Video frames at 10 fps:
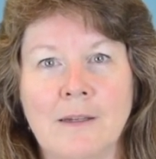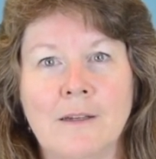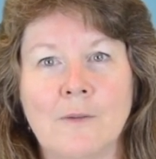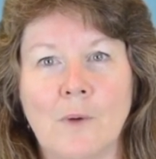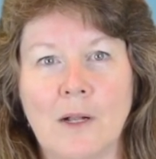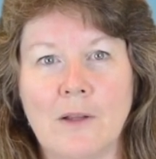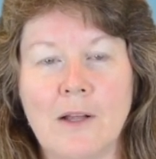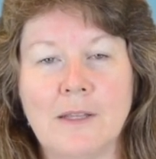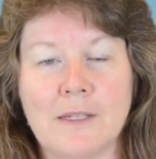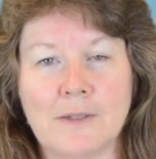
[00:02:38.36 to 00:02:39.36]
While
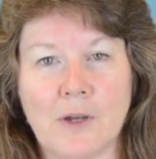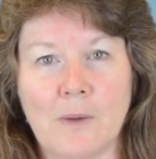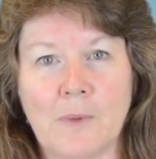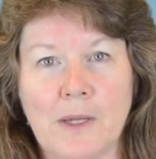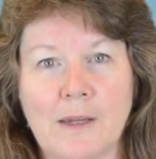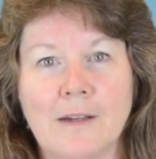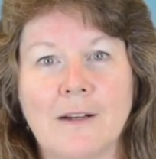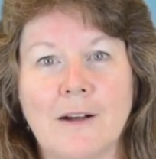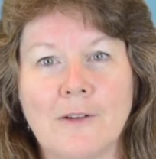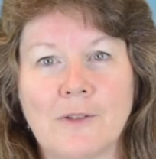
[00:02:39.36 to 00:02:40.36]
on this topic,
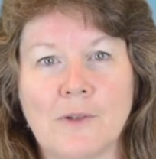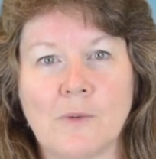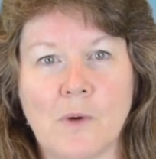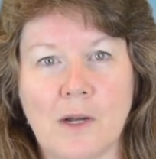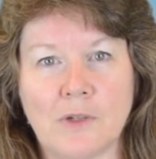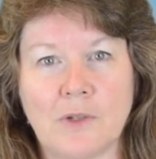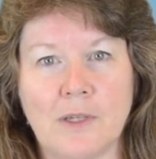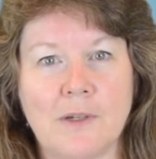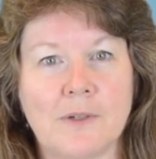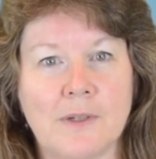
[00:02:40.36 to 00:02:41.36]
also watch
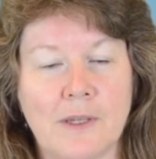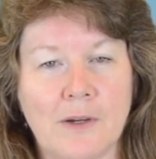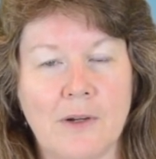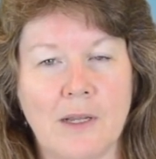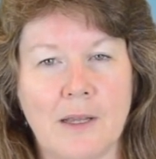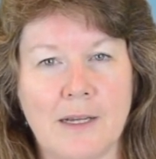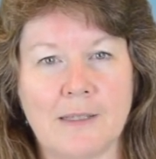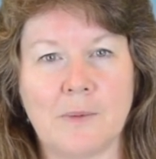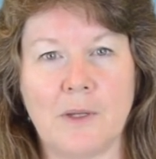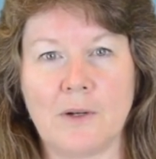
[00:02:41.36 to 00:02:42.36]
that your security
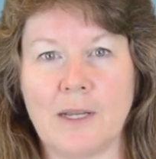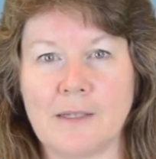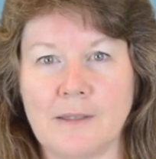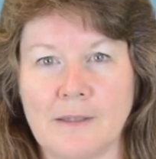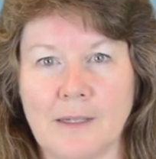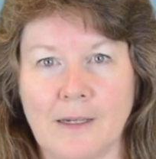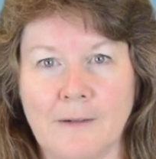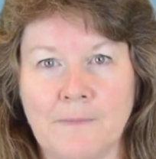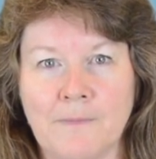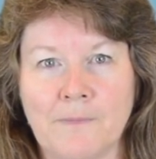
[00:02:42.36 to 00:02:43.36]
aligns with your licensing.
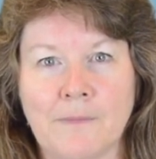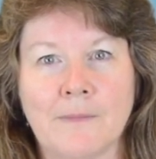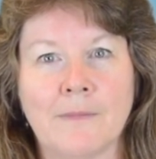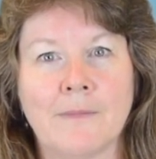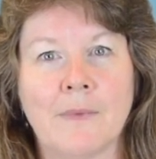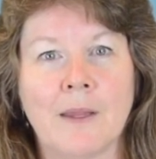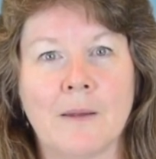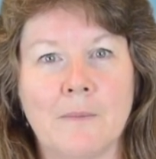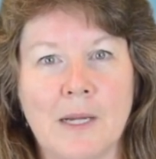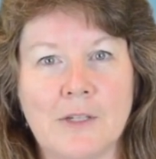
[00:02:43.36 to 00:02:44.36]

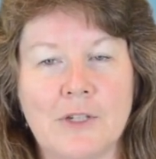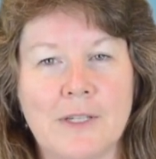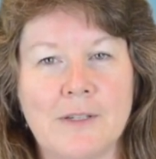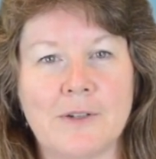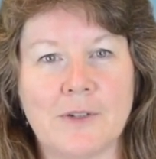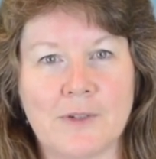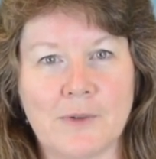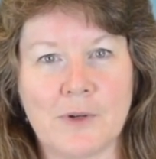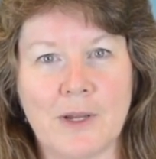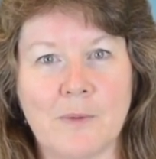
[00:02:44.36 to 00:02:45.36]
Much easier to
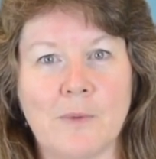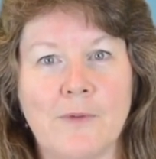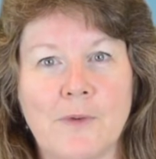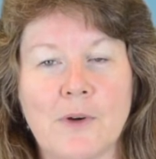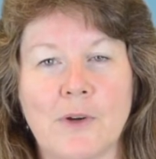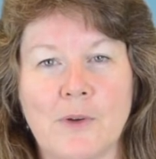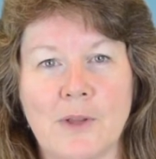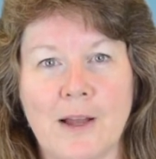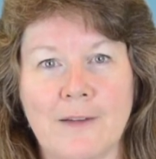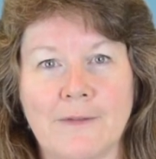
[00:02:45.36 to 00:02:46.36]
sort out before go
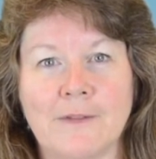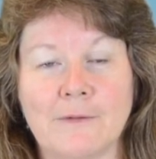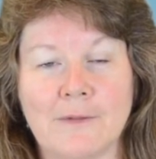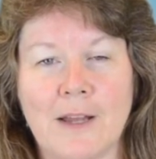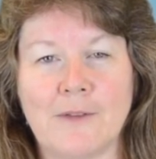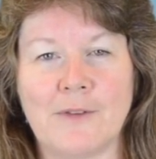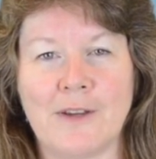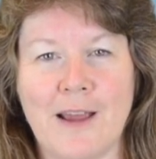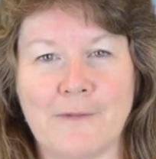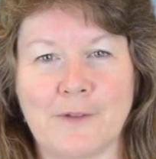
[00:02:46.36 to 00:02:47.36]
live rather than
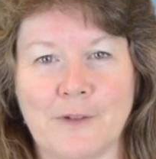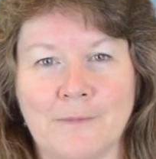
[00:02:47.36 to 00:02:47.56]
after.